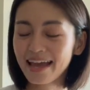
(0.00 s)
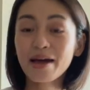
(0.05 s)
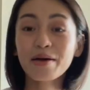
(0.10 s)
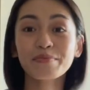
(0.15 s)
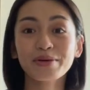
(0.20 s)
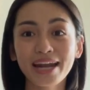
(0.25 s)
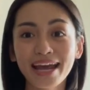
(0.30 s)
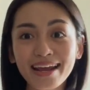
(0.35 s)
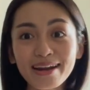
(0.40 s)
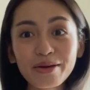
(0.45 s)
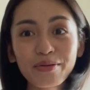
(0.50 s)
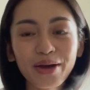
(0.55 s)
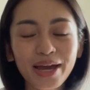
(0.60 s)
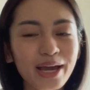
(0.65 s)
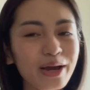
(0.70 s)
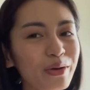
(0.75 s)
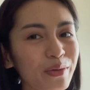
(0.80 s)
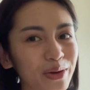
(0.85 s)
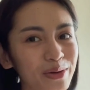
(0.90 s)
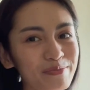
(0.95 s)
But anyway,
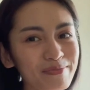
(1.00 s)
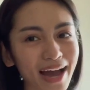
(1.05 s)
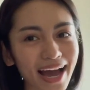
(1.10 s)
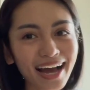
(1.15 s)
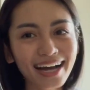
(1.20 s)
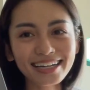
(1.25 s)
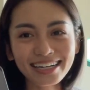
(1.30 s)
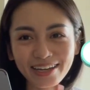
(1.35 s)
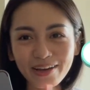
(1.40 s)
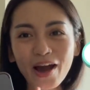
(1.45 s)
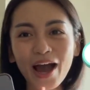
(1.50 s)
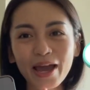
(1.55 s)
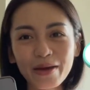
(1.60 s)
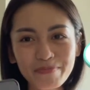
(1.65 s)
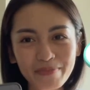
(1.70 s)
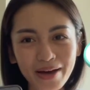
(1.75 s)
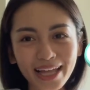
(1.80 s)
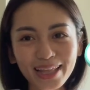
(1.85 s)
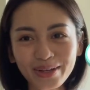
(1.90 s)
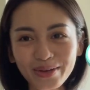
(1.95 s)
going back, yung
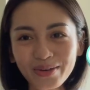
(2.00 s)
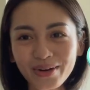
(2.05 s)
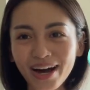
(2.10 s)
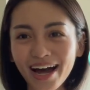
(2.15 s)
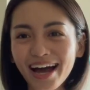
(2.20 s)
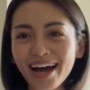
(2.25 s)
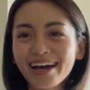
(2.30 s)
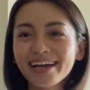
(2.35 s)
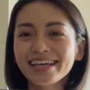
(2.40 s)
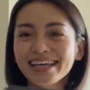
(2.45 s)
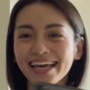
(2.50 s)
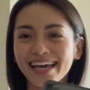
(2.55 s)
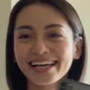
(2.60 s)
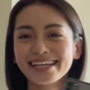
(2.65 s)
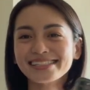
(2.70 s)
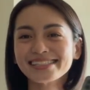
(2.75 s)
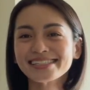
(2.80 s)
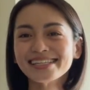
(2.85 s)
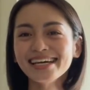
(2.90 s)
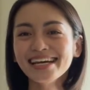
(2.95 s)
iPad ko nga,
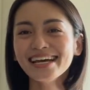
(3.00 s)
yes.